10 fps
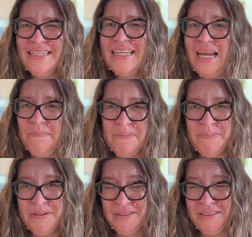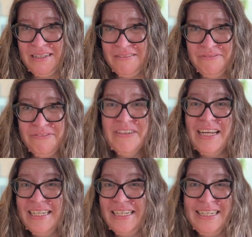capable of
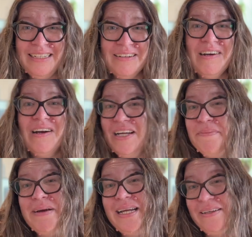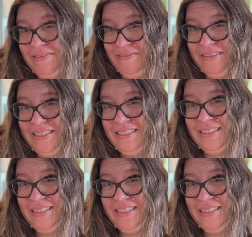flying on my own.